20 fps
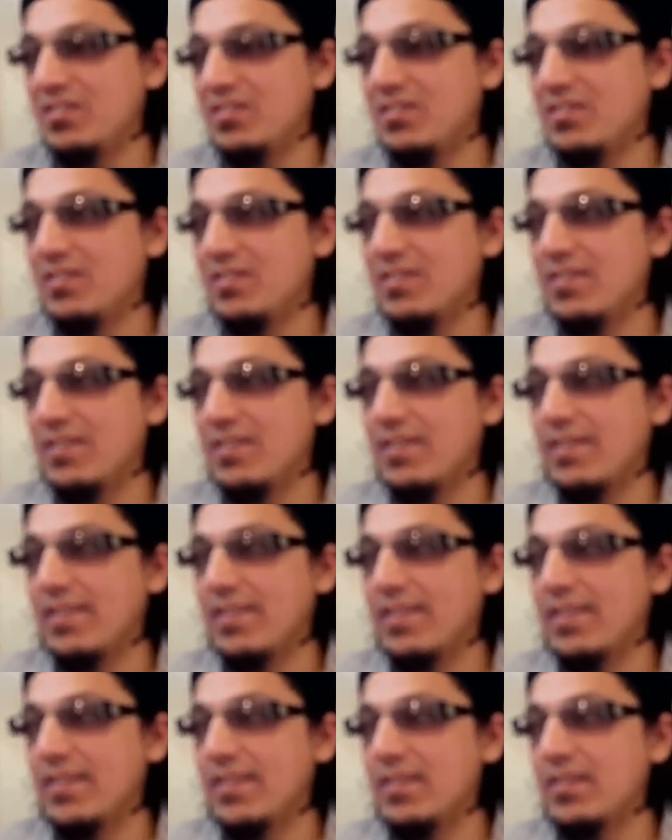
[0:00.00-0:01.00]

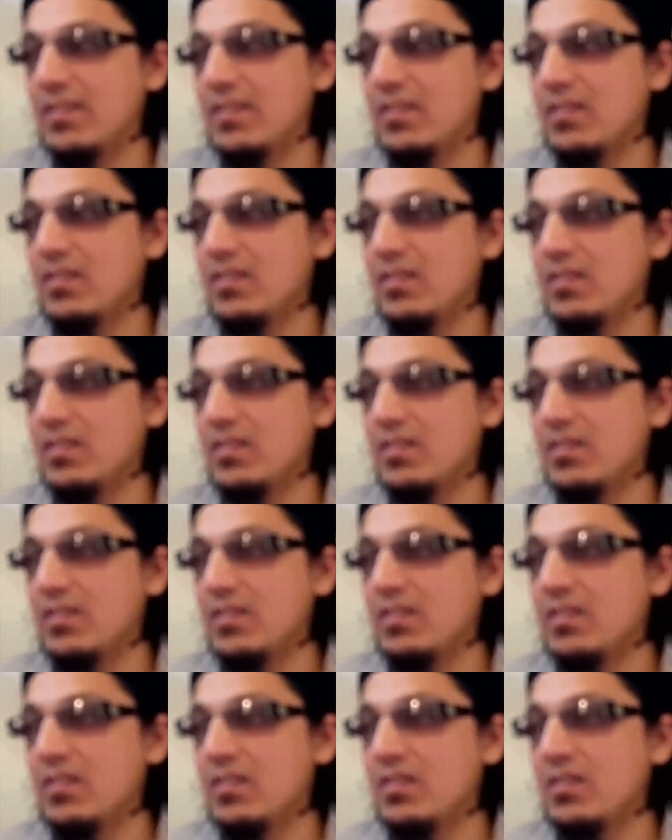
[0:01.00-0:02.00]

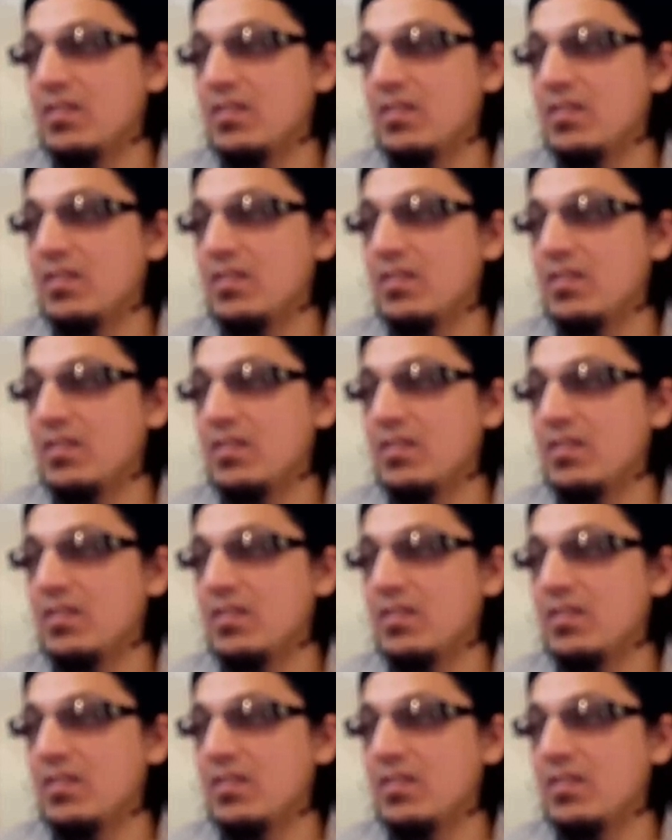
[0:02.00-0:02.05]
[no speech]